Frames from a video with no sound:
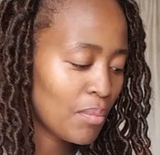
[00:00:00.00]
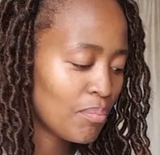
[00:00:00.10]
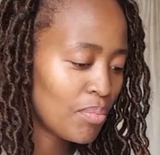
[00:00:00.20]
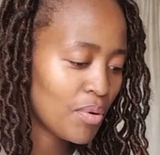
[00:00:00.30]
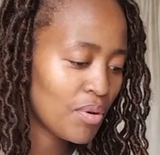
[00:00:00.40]

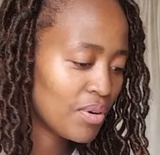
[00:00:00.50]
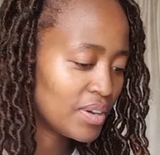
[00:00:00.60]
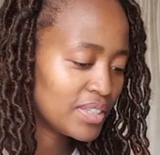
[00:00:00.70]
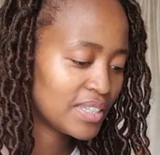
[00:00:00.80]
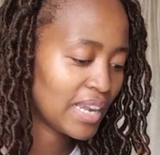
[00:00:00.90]

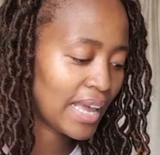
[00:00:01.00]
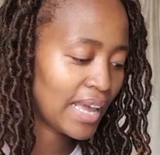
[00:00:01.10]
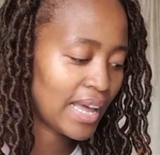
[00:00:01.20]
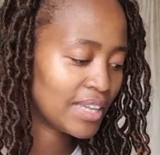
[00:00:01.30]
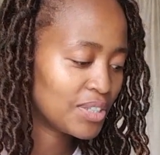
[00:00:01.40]
born, like
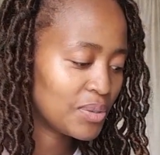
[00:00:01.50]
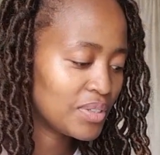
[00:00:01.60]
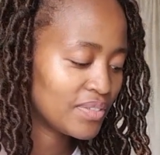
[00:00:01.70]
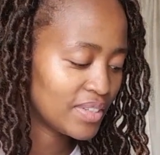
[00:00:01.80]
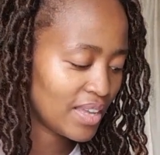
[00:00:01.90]
I don't
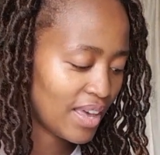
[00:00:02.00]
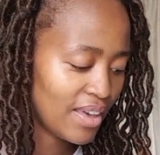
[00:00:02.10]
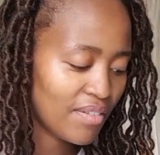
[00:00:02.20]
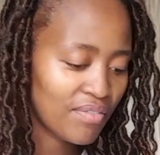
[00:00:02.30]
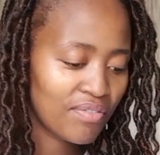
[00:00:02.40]
even
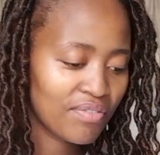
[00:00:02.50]
have